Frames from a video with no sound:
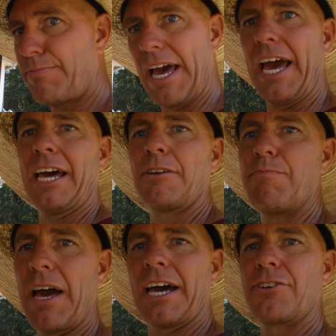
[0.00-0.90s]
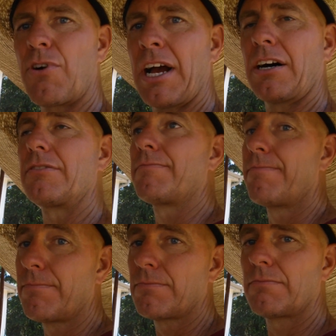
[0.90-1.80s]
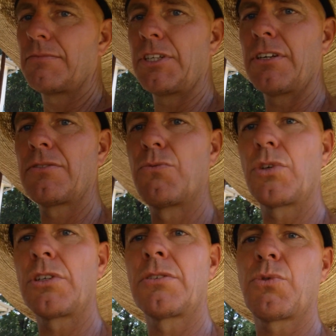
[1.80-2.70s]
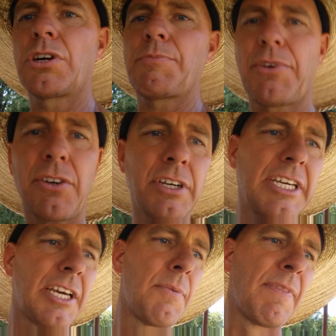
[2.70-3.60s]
bad drought? We're up the creek.